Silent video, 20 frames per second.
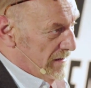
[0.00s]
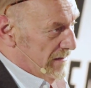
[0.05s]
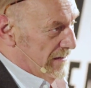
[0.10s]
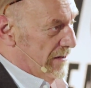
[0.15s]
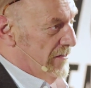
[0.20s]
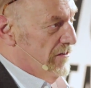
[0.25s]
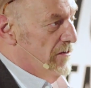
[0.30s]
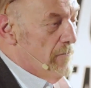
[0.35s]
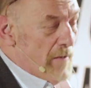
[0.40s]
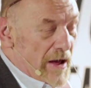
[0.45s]

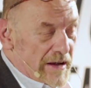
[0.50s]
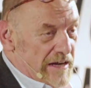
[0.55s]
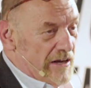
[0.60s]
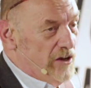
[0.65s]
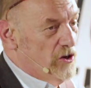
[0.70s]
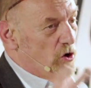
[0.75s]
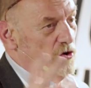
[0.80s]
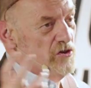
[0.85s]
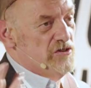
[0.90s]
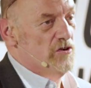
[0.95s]
Now, there are many
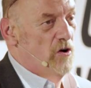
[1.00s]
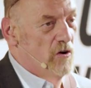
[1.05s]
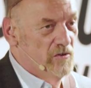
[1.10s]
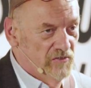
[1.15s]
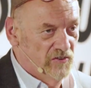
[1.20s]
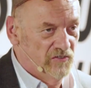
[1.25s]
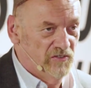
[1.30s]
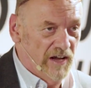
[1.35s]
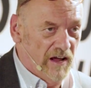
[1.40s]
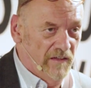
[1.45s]
good
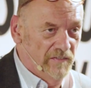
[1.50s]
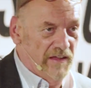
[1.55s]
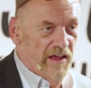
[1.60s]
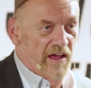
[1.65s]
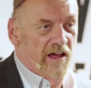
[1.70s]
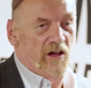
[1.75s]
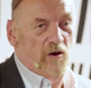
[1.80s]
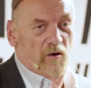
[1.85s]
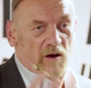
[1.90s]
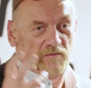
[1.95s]
doctors out
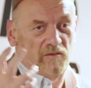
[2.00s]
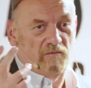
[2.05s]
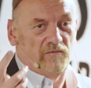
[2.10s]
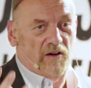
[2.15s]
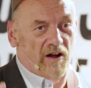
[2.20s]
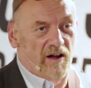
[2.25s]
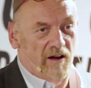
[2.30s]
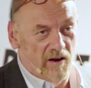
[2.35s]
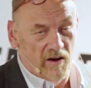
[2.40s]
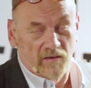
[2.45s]
there who have
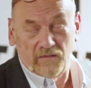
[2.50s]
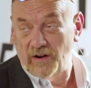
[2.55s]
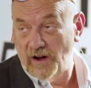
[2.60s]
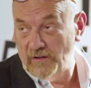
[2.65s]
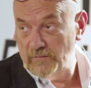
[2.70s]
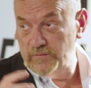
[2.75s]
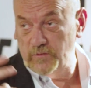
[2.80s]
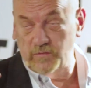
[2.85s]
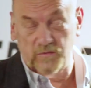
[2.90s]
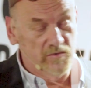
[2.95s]
I
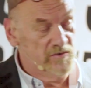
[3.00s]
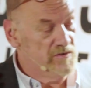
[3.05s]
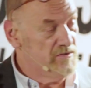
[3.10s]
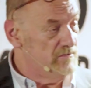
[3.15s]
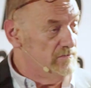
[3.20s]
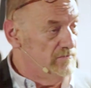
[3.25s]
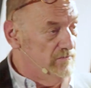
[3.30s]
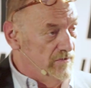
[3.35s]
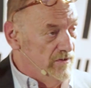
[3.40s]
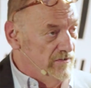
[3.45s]
was
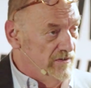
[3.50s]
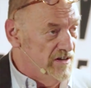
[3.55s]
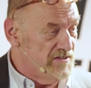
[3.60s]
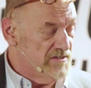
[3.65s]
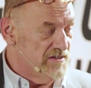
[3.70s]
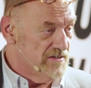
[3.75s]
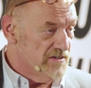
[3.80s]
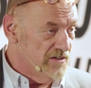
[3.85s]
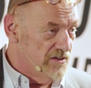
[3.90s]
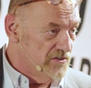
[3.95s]

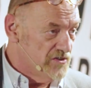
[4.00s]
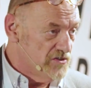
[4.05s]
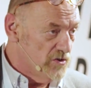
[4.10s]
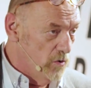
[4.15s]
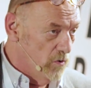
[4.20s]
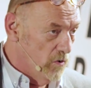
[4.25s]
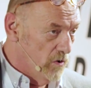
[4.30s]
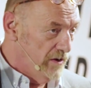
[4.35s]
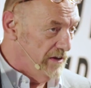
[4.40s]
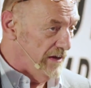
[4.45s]
listening to the
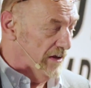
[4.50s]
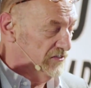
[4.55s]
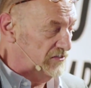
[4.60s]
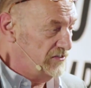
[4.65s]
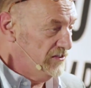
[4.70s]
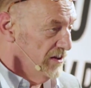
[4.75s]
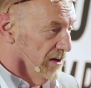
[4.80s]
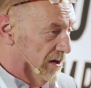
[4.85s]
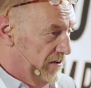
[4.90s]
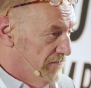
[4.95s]
talk
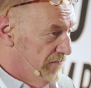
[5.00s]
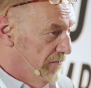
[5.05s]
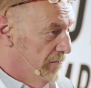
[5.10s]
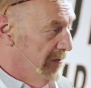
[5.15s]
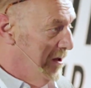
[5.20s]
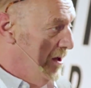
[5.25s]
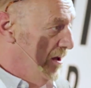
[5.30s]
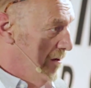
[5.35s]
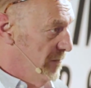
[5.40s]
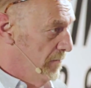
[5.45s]
yesterday
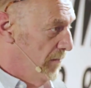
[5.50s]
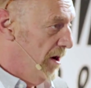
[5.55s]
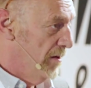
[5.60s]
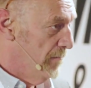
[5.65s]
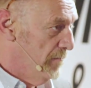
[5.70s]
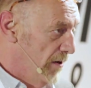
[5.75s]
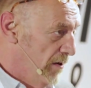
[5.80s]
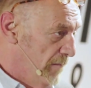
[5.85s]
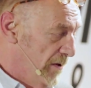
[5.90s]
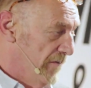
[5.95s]
from
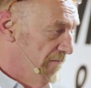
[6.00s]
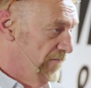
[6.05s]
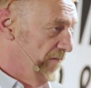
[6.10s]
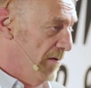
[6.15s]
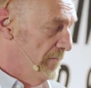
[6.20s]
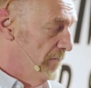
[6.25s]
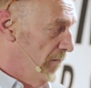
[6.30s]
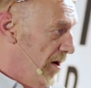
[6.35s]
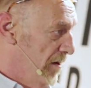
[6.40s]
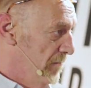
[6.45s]
my
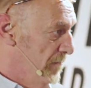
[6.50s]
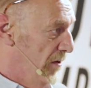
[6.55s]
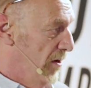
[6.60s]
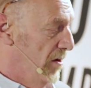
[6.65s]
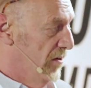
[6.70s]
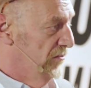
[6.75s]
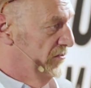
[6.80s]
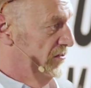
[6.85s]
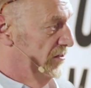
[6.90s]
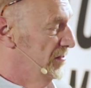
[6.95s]
friend Mike
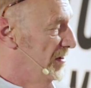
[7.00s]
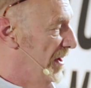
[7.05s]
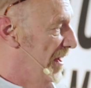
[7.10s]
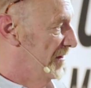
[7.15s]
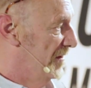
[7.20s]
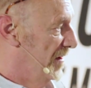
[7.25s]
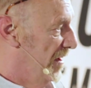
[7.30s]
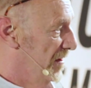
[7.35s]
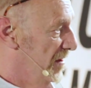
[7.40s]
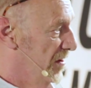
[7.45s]
Barnes and
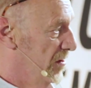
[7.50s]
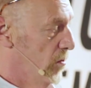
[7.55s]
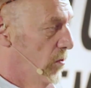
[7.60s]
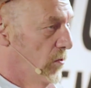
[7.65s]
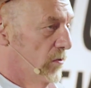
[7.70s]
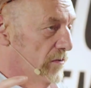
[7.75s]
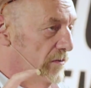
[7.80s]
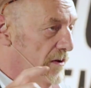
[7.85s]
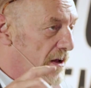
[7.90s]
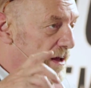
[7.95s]
Danny
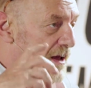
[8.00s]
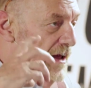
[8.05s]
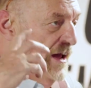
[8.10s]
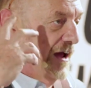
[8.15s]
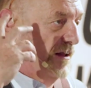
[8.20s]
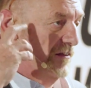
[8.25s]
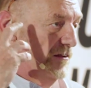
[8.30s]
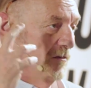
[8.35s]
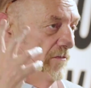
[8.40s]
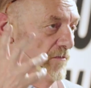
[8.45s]
Gordon,
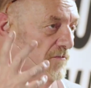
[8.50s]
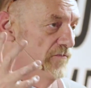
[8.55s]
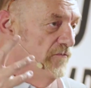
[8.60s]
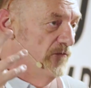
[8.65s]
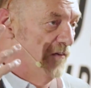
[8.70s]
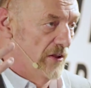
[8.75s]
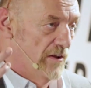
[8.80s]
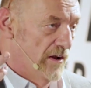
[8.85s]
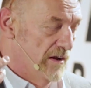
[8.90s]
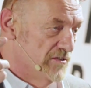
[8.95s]

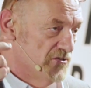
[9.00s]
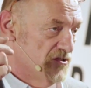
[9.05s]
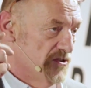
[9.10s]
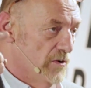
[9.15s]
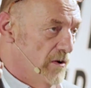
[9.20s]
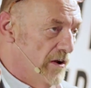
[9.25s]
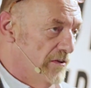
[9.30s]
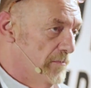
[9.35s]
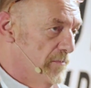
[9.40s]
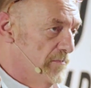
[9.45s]
and
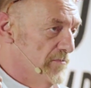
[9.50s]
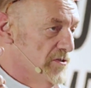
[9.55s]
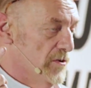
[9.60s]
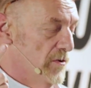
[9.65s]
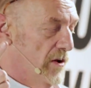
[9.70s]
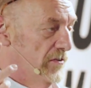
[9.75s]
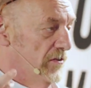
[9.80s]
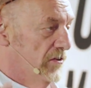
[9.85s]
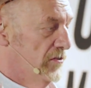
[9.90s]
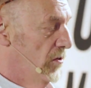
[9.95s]
two
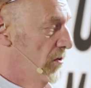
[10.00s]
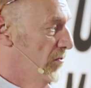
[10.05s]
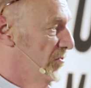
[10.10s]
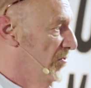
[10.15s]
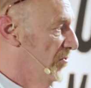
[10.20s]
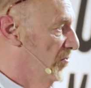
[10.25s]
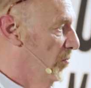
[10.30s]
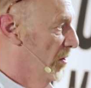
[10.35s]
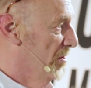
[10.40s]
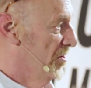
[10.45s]
other
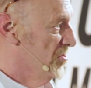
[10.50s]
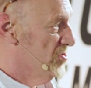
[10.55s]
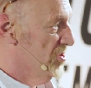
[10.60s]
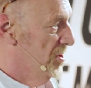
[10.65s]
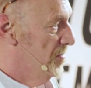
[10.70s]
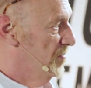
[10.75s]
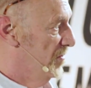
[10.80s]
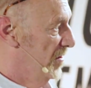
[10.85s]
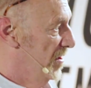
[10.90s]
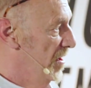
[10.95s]
doctors, one a
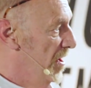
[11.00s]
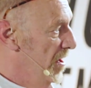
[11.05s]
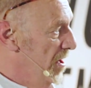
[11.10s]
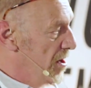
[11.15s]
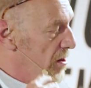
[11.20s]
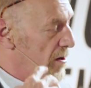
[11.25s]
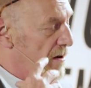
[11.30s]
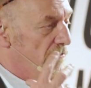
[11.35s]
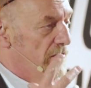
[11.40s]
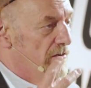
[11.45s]
GP,
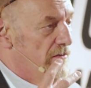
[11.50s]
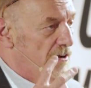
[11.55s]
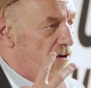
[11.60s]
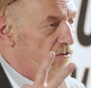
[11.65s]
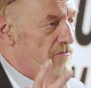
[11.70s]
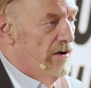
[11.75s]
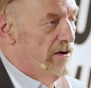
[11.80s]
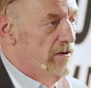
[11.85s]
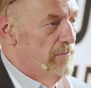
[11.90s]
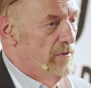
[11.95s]
who have an
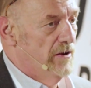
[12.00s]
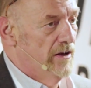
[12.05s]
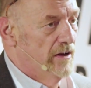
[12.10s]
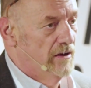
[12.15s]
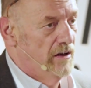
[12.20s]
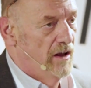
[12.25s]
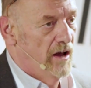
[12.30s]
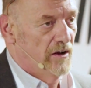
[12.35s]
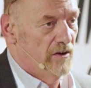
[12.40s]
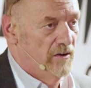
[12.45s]
incredibly
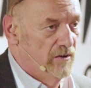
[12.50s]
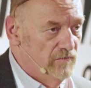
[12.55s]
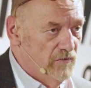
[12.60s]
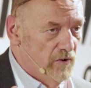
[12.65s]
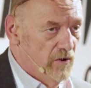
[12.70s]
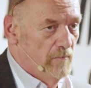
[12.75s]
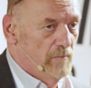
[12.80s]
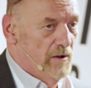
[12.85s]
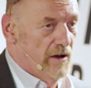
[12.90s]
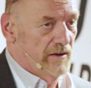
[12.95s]
enlightened
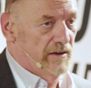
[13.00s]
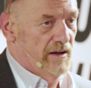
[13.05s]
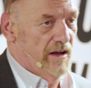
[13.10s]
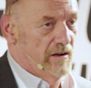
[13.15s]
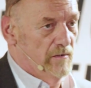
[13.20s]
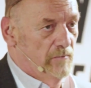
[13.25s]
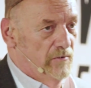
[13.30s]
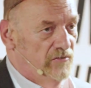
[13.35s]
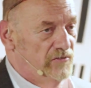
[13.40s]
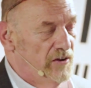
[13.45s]
view about
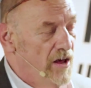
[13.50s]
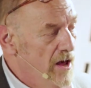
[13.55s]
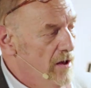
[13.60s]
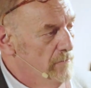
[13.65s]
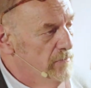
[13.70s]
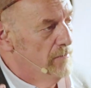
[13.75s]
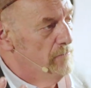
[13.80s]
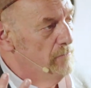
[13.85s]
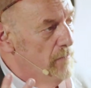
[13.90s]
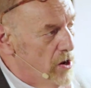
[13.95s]
cannabis.
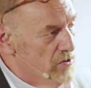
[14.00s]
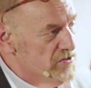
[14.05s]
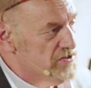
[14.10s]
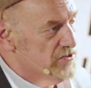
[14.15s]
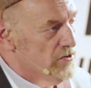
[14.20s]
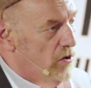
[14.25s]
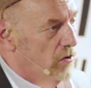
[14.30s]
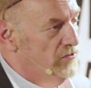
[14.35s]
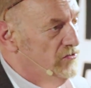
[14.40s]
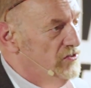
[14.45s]
But
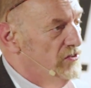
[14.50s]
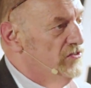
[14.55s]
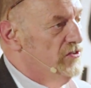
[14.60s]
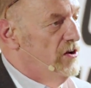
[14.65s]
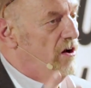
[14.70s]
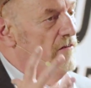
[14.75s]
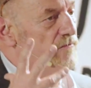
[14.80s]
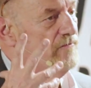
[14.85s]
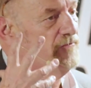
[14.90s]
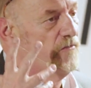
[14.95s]
most doctors
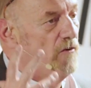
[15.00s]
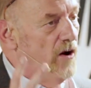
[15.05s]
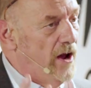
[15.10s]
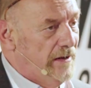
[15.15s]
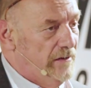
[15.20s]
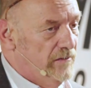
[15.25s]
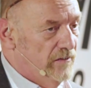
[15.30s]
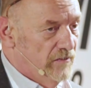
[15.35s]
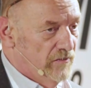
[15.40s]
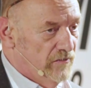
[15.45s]
are
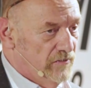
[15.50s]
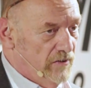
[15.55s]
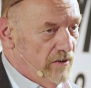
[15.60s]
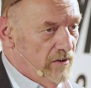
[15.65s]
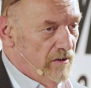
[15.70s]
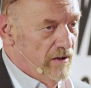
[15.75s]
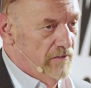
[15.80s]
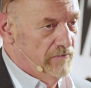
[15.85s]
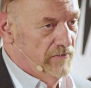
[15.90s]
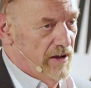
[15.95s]
frightened
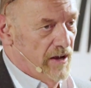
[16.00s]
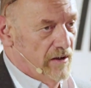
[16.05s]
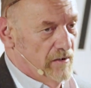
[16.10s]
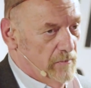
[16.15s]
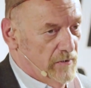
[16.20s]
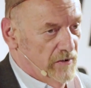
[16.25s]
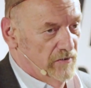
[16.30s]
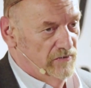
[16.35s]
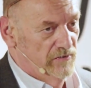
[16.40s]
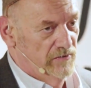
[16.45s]
of
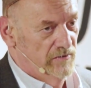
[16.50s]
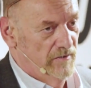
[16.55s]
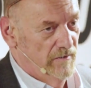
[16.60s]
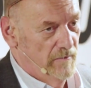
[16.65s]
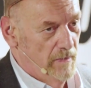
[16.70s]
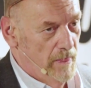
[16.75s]
cannabis.